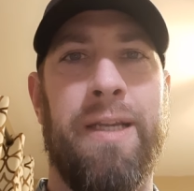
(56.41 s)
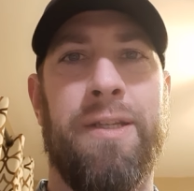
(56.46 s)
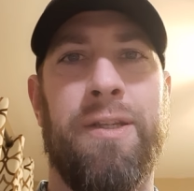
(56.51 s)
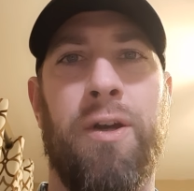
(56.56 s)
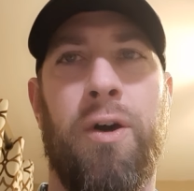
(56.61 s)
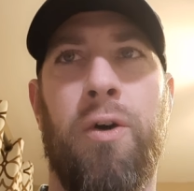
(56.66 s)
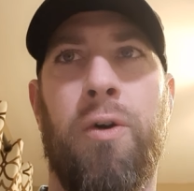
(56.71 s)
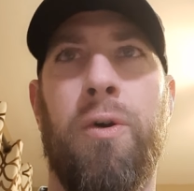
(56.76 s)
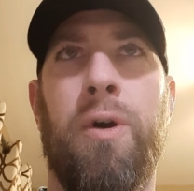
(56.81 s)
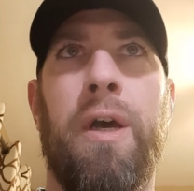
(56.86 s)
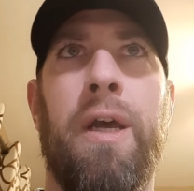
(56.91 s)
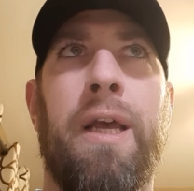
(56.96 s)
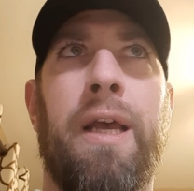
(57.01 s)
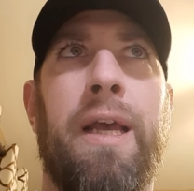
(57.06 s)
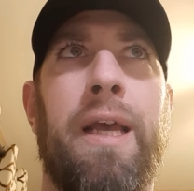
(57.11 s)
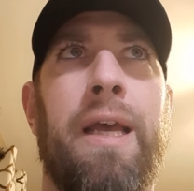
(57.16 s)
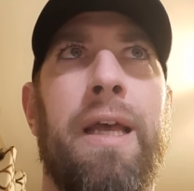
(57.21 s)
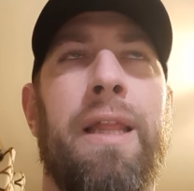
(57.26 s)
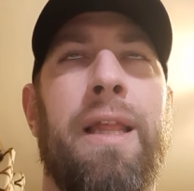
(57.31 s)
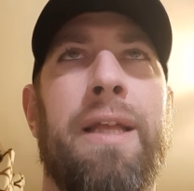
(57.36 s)
So
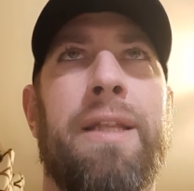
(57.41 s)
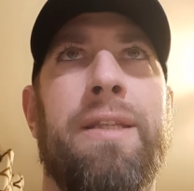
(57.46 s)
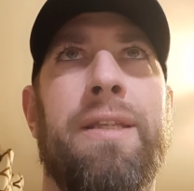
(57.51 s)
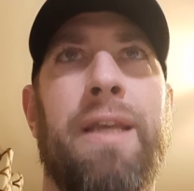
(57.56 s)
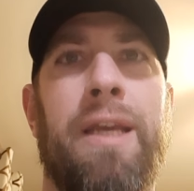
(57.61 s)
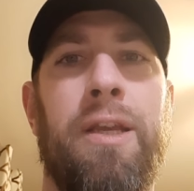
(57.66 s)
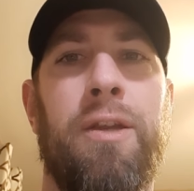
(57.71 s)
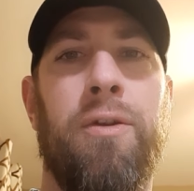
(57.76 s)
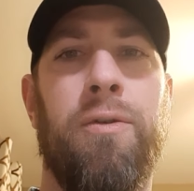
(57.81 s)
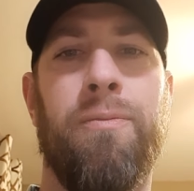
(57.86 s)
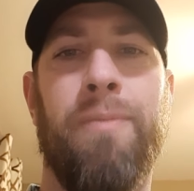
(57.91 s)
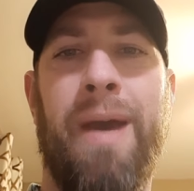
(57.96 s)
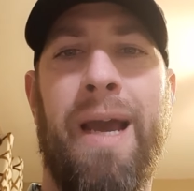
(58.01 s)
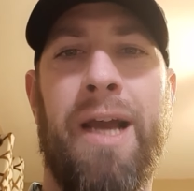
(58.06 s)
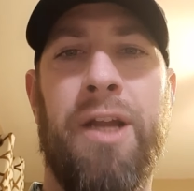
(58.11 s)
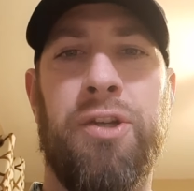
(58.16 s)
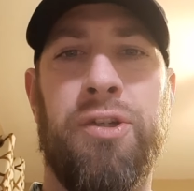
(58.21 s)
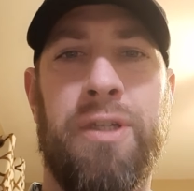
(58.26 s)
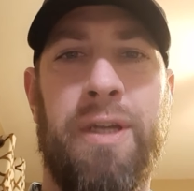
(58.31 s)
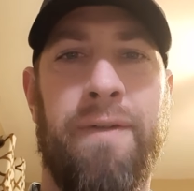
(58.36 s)
let's say you
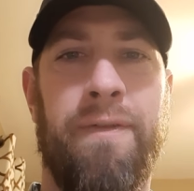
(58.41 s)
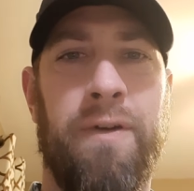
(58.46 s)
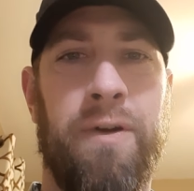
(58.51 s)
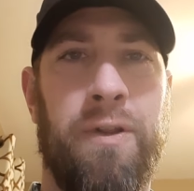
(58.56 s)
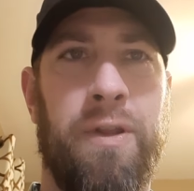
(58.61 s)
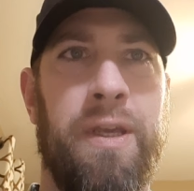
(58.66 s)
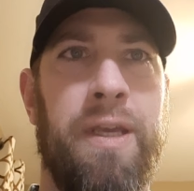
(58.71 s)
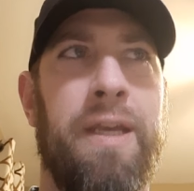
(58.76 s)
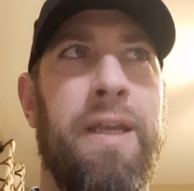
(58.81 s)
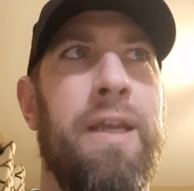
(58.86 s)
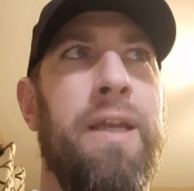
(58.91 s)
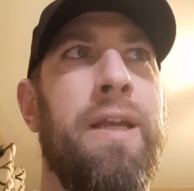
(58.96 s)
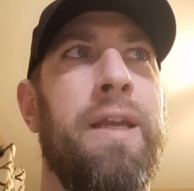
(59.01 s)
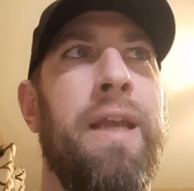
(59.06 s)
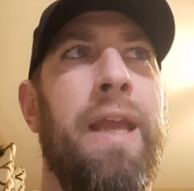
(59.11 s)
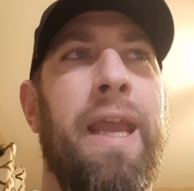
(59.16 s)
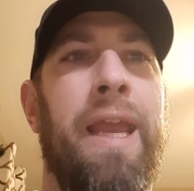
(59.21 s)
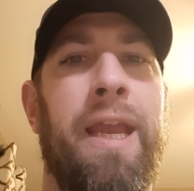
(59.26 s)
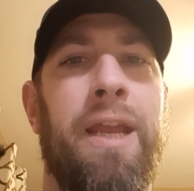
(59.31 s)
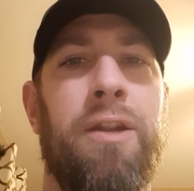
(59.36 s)
mash differently
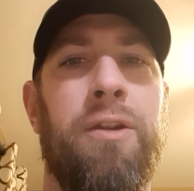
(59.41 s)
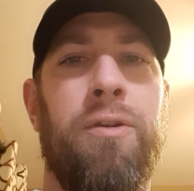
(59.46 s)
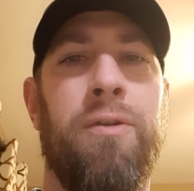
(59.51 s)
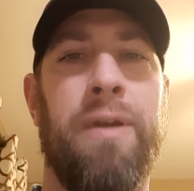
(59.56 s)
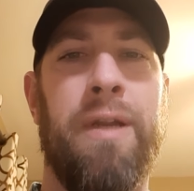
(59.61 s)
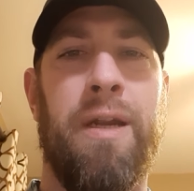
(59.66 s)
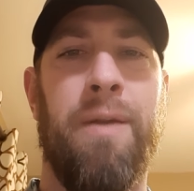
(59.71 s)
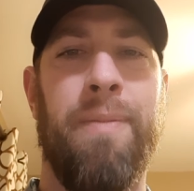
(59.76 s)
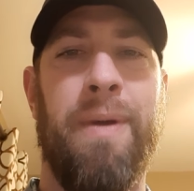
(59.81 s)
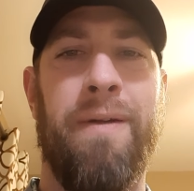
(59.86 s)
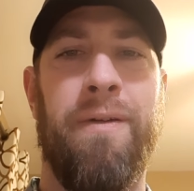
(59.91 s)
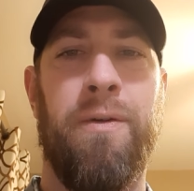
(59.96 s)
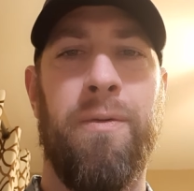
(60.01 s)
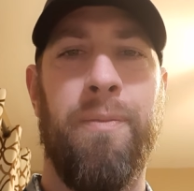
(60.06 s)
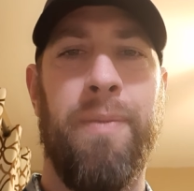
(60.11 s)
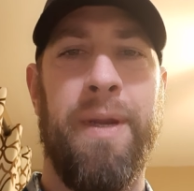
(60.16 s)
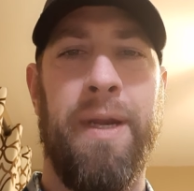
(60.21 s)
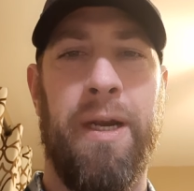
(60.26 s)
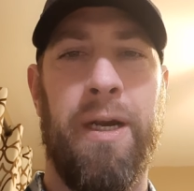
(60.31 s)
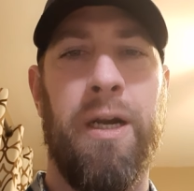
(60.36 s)
and you get a better
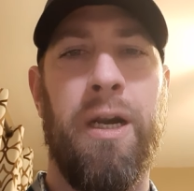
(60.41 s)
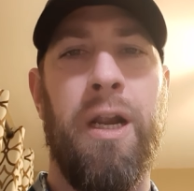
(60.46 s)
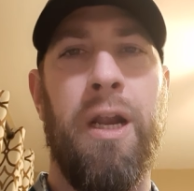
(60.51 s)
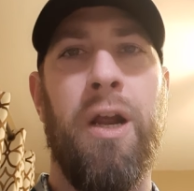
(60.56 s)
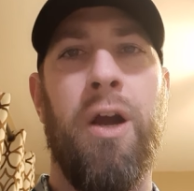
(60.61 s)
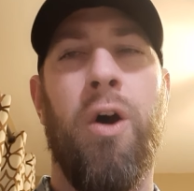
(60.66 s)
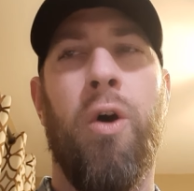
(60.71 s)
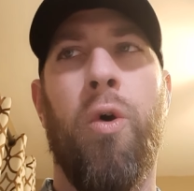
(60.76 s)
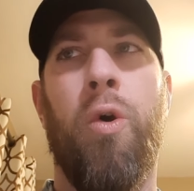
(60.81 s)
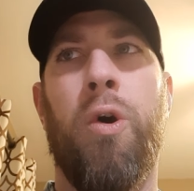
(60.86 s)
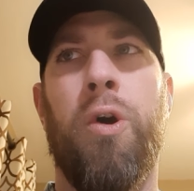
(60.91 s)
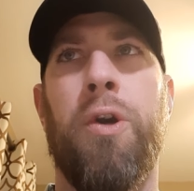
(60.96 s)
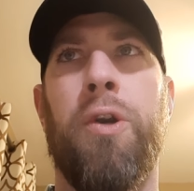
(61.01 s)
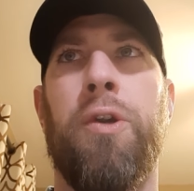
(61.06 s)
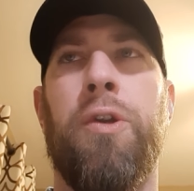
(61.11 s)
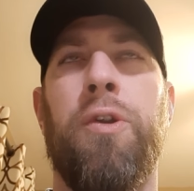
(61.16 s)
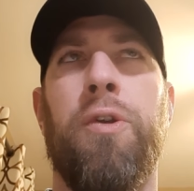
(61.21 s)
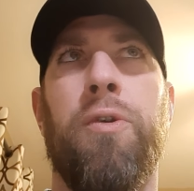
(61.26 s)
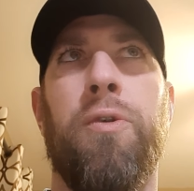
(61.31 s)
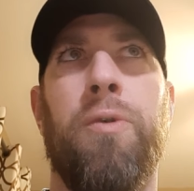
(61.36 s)
beer, or
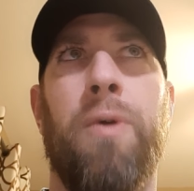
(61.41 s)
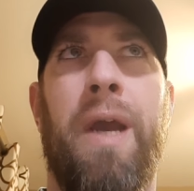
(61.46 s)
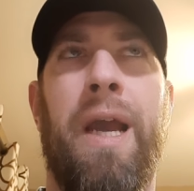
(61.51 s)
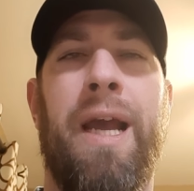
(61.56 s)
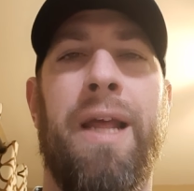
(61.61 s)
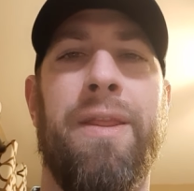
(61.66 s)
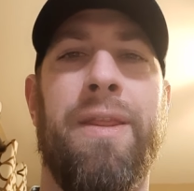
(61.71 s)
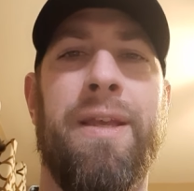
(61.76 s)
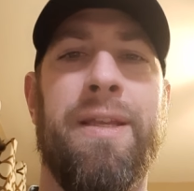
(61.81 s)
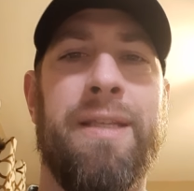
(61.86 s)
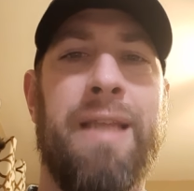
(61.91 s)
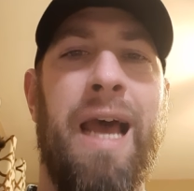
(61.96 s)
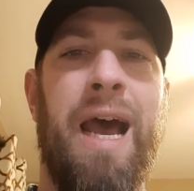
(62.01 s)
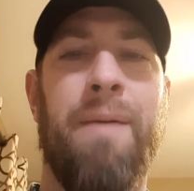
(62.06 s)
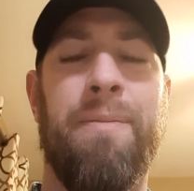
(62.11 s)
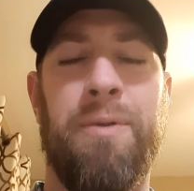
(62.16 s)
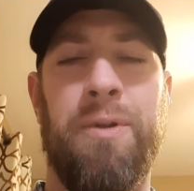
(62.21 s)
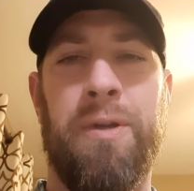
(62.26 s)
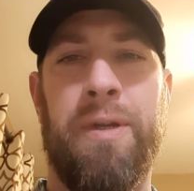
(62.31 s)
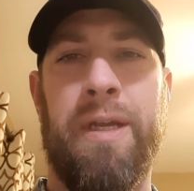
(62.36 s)
you add this
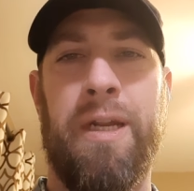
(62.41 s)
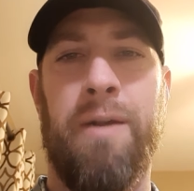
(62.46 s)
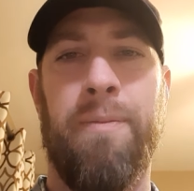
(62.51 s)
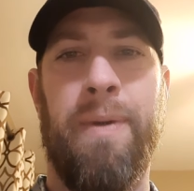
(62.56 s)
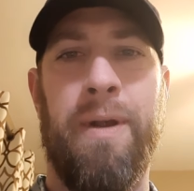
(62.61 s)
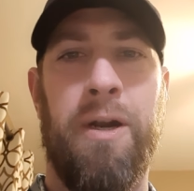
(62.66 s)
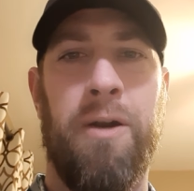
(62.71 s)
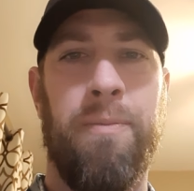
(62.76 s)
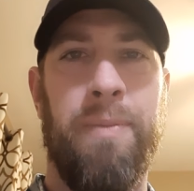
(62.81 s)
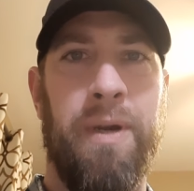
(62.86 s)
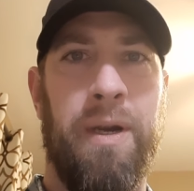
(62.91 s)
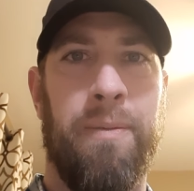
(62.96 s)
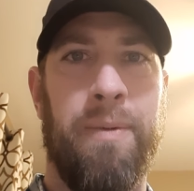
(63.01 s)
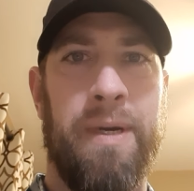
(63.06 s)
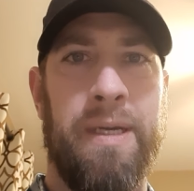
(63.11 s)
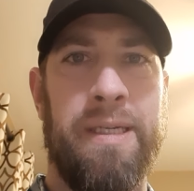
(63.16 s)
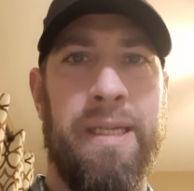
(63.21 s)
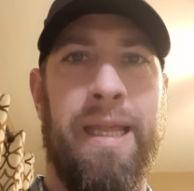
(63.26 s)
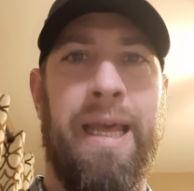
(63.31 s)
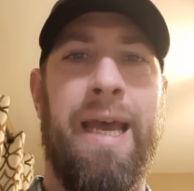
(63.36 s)
hop and you get a better beer
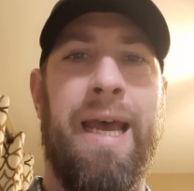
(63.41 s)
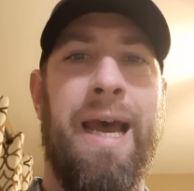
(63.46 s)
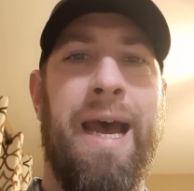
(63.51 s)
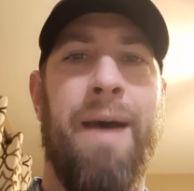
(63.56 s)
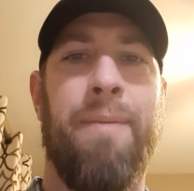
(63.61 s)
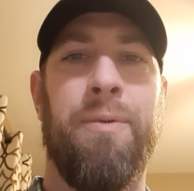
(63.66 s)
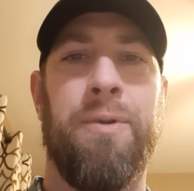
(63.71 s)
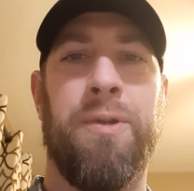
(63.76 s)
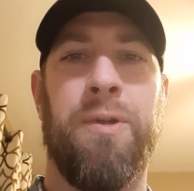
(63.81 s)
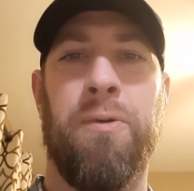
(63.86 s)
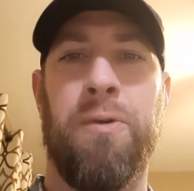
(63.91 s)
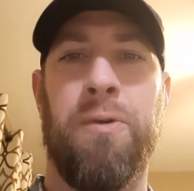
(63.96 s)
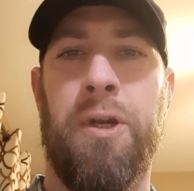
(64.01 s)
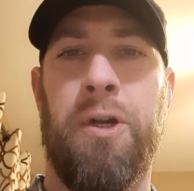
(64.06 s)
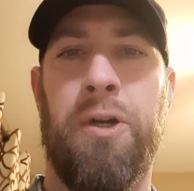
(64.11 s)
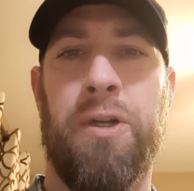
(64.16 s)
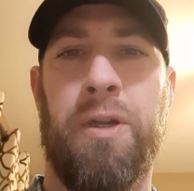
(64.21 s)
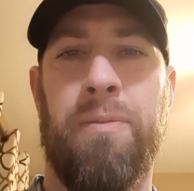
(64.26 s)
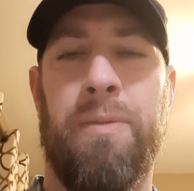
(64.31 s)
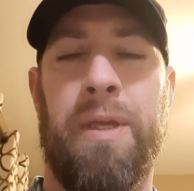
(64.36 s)
because of that hop is so
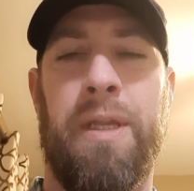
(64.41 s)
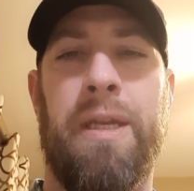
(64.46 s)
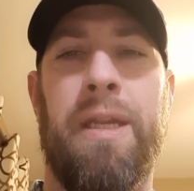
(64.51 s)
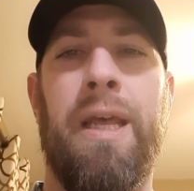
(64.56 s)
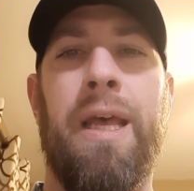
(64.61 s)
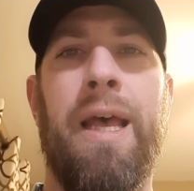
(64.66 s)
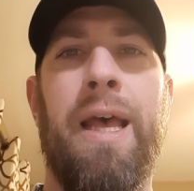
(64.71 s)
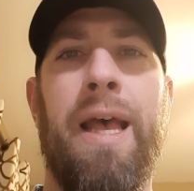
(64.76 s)
or something.